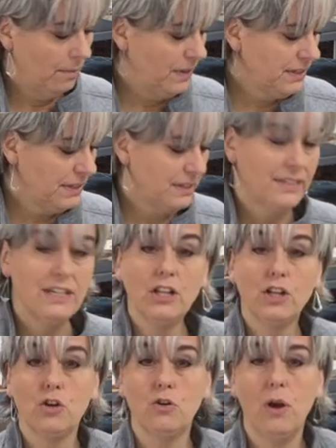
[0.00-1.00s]
this is still
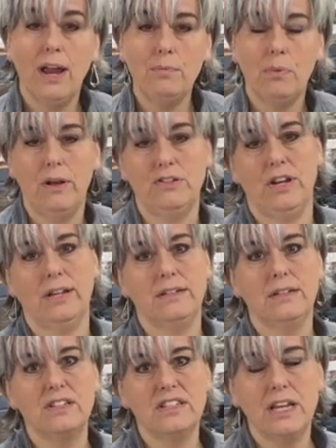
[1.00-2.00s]
a great project
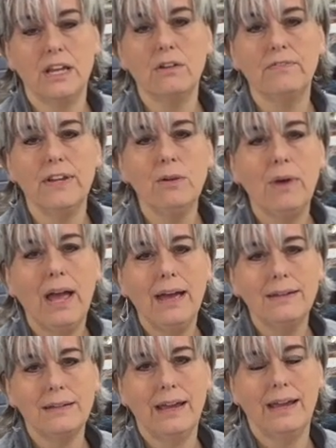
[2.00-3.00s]
to just get your feet
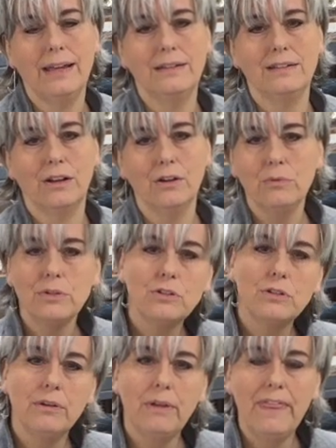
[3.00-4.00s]
wet and learn what
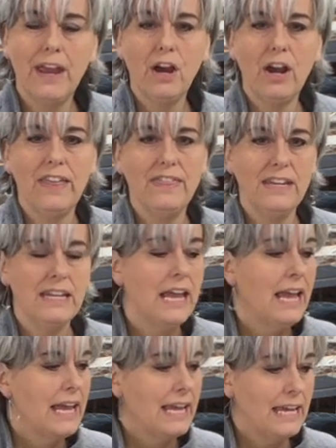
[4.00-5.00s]
you're doing there. And then
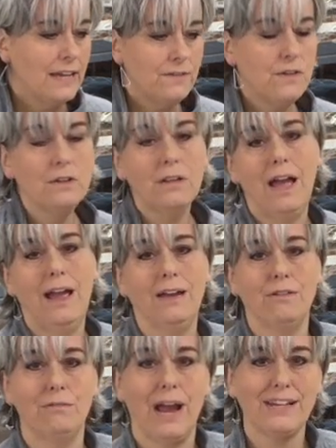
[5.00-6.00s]
if you
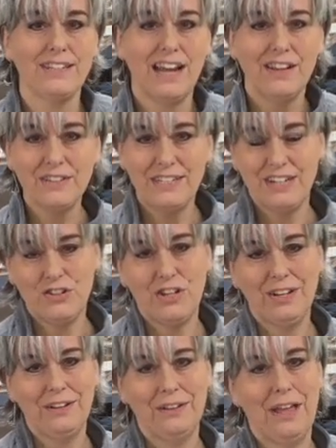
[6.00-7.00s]
like rag style
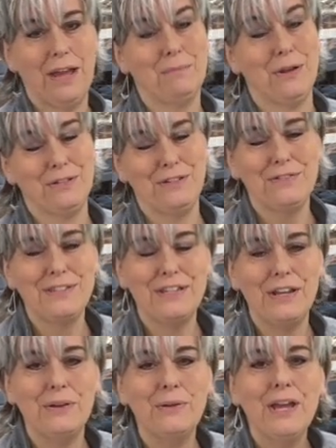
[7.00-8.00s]
stitching, like most of us
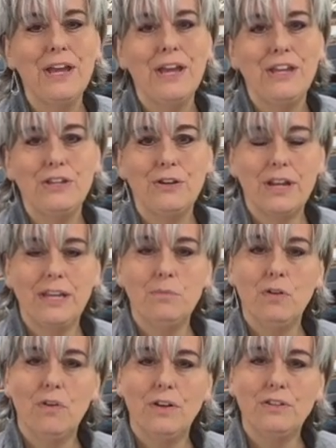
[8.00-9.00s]
do, you can
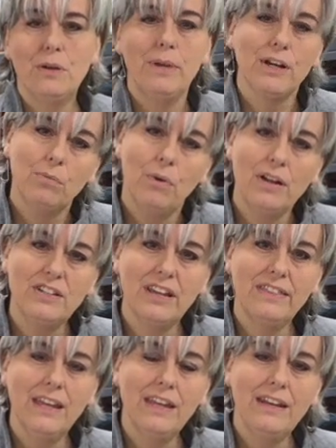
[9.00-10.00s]
move on to a bigger
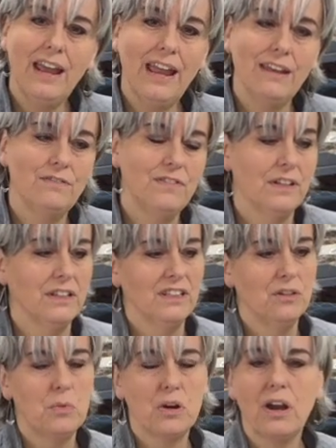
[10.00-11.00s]
project then and feel a
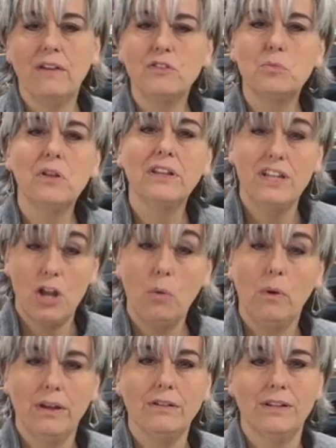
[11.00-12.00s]
little more comfortable and know
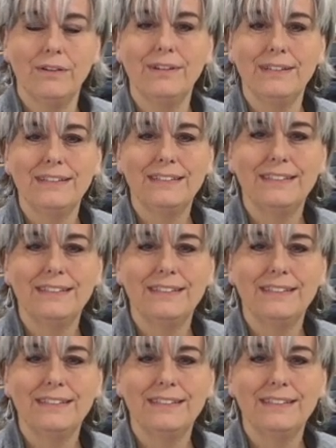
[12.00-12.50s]
what you're doing.